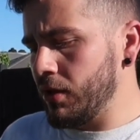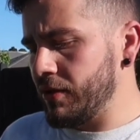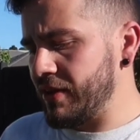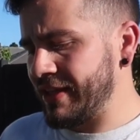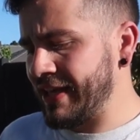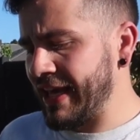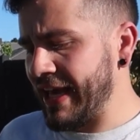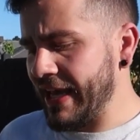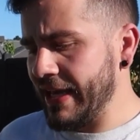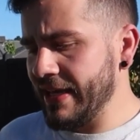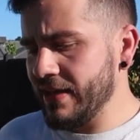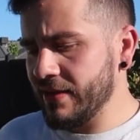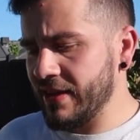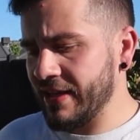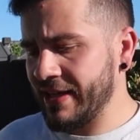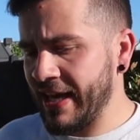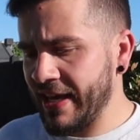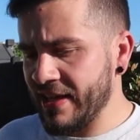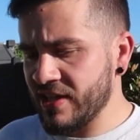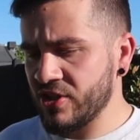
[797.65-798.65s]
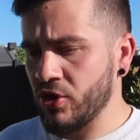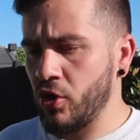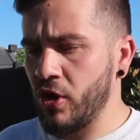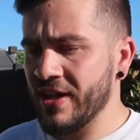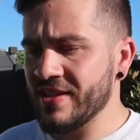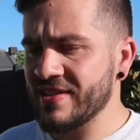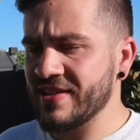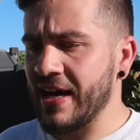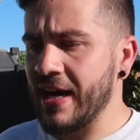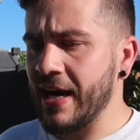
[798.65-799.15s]
The key
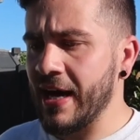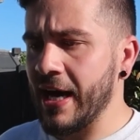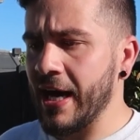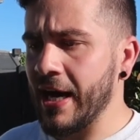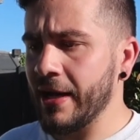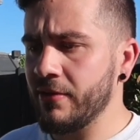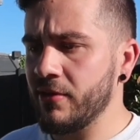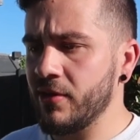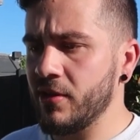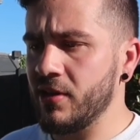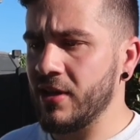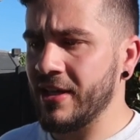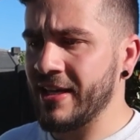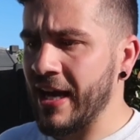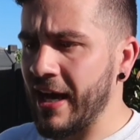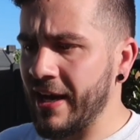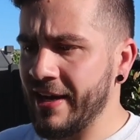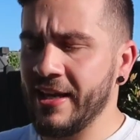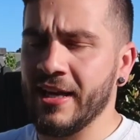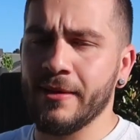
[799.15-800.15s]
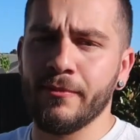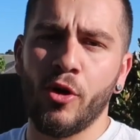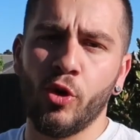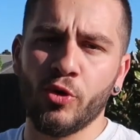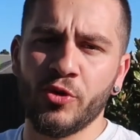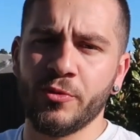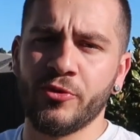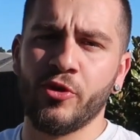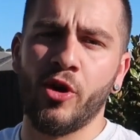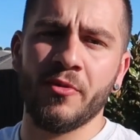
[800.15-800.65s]
signs are you're cutting it
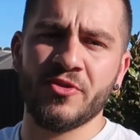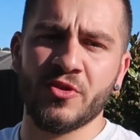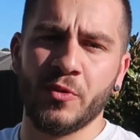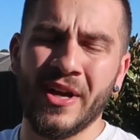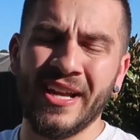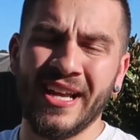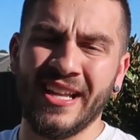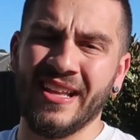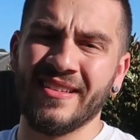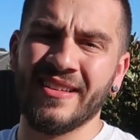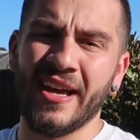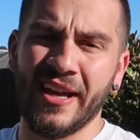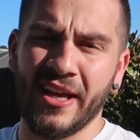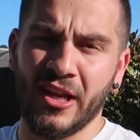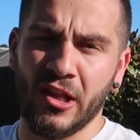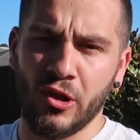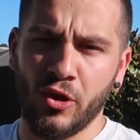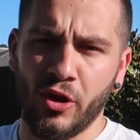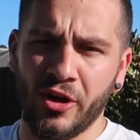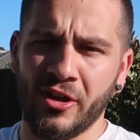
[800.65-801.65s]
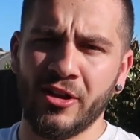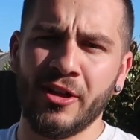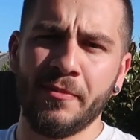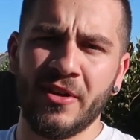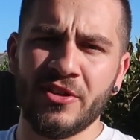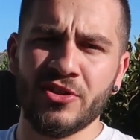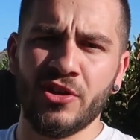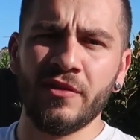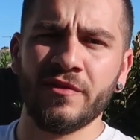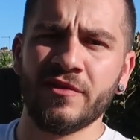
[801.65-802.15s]
multiple times a week and you're taking a lot of
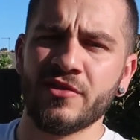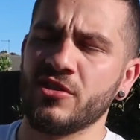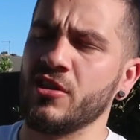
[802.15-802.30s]
clippings off.